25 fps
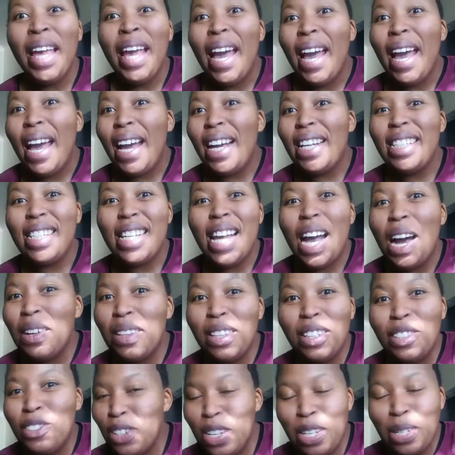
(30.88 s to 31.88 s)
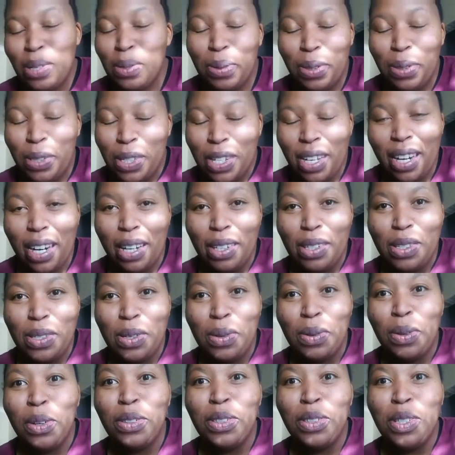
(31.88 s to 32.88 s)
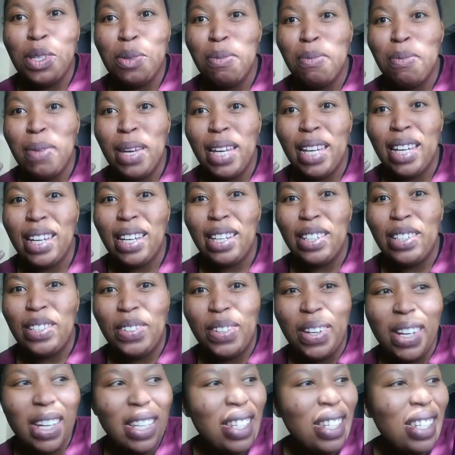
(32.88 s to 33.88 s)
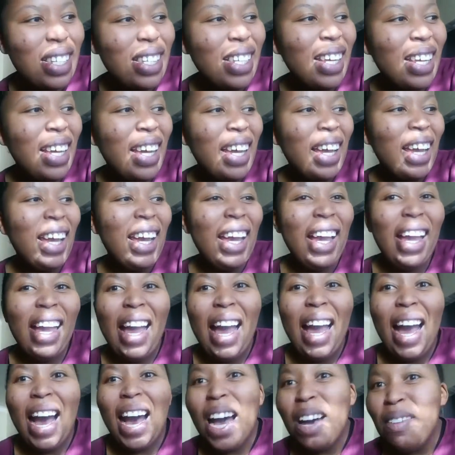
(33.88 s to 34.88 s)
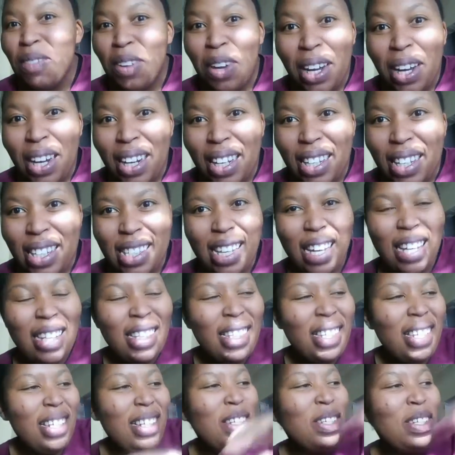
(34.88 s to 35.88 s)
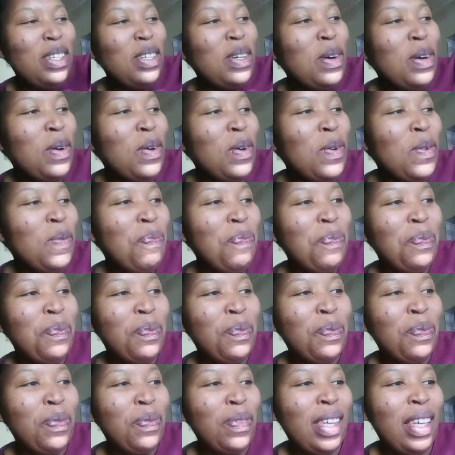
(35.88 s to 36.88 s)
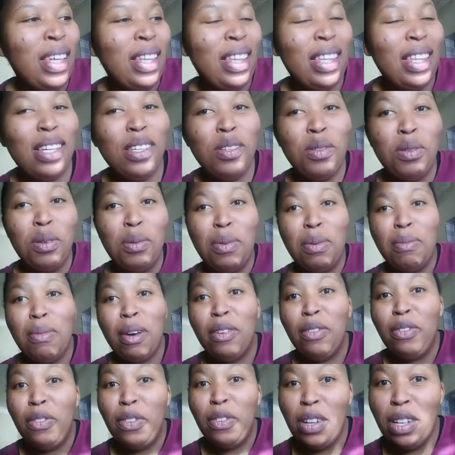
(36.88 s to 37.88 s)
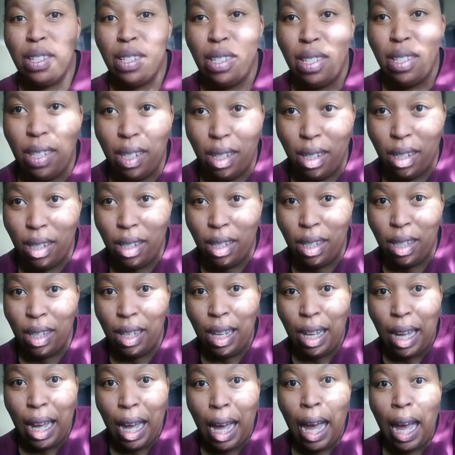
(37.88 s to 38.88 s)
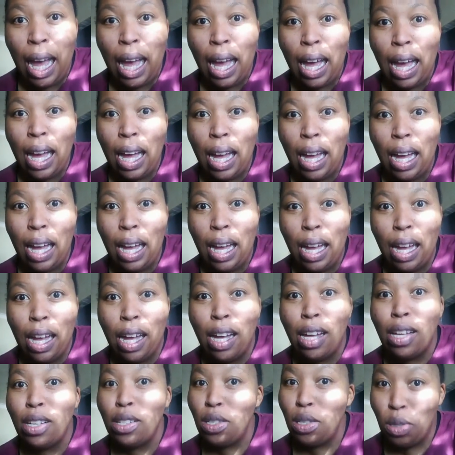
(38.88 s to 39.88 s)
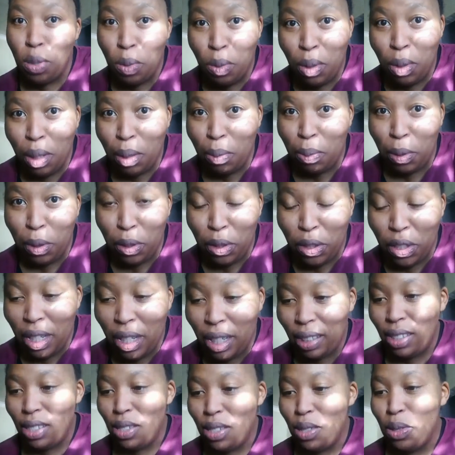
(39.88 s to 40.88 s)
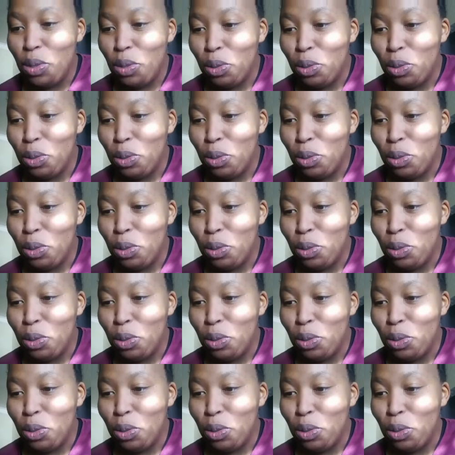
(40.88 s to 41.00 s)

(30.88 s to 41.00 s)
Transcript: how the dress will turn out. So we're going to be making a dress. I'm quite excited. So this will be my first sewing project. So